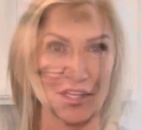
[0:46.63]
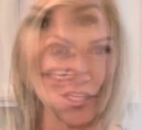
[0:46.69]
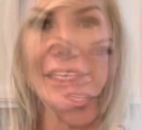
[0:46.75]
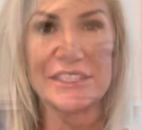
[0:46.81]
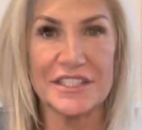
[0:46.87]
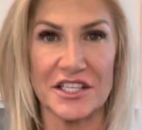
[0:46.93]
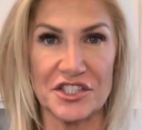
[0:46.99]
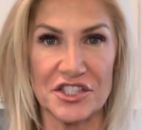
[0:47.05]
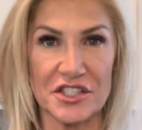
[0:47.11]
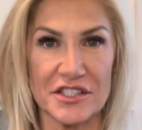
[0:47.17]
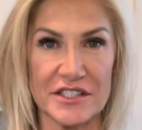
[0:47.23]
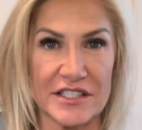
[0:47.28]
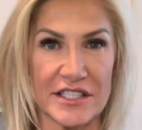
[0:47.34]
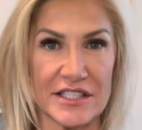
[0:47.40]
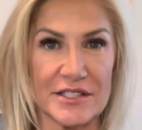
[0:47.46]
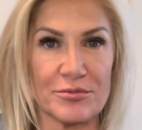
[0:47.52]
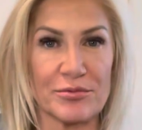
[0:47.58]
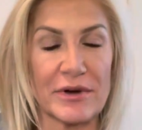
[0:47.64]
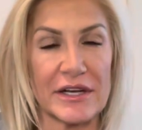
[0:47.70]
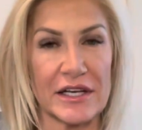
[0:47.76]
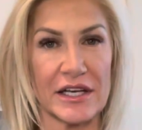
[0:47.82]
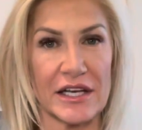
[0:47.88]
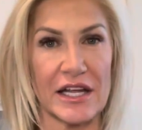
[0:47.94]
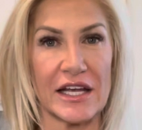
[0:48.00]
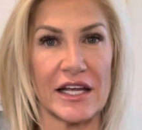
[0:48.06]
Contingencies
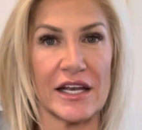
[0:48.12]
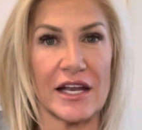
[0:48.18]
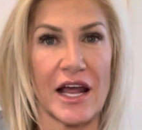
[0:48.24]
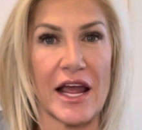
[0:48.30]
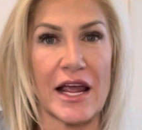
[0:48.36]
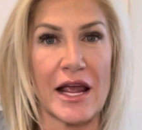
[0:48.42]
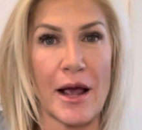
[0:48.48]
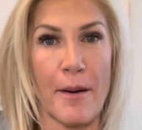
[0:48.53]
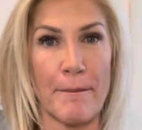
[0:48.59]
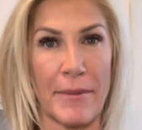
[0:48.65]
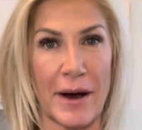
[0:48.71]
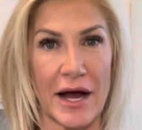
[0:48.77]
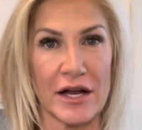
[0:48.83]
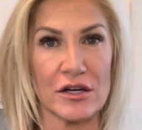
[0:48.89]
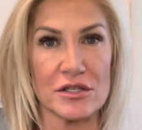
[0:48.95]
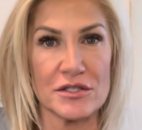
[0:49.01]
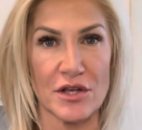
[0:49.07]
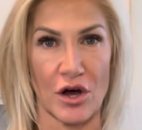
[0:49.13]
written in a buyer's